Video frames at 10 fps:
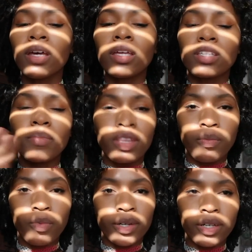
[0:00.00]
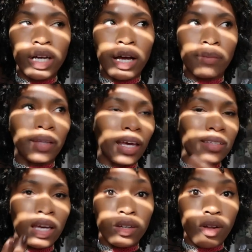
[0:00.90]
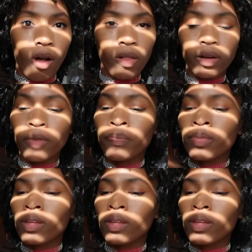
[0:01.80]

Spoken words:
Some of them were like say $1.